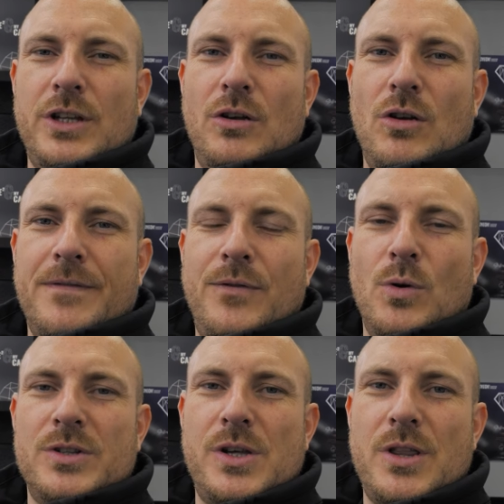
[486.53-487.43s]
do you look
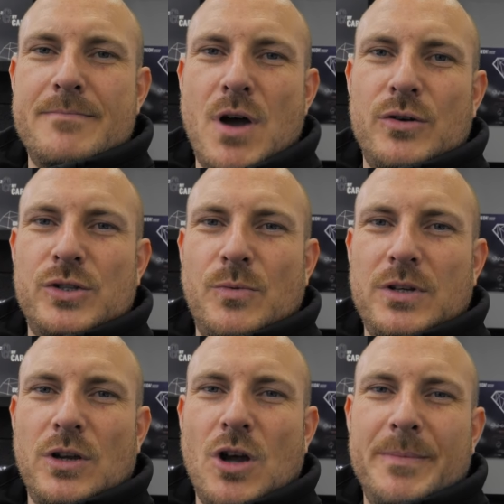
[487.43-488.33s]
forward to the most
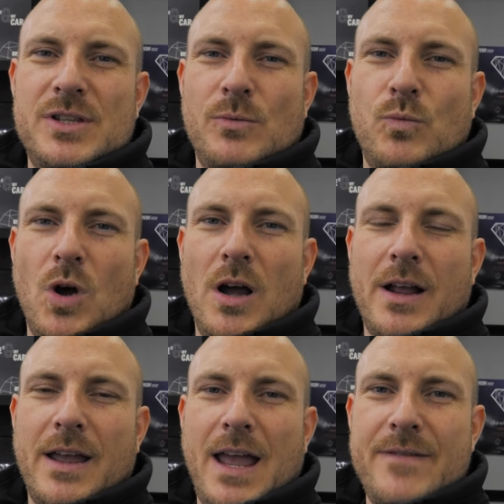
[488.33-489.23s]
when you come into
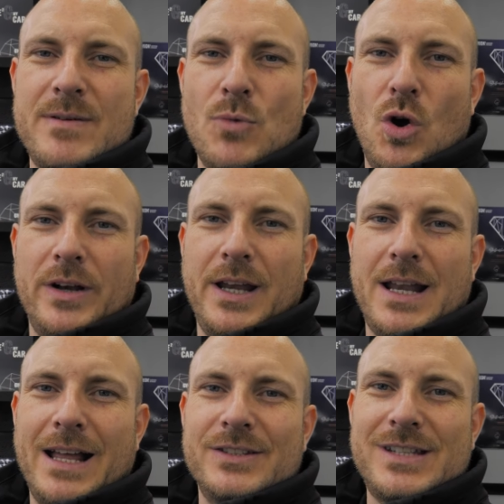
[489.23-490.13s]
work every
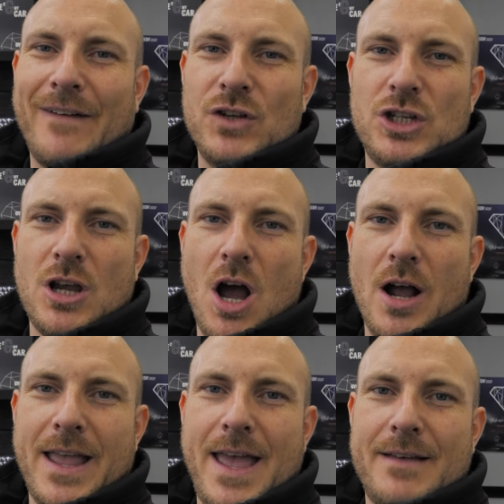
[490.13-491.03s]
morning at Staffordshire
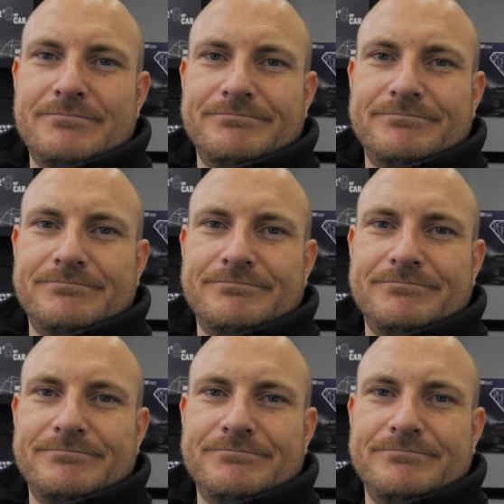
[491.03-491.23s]
Car Care?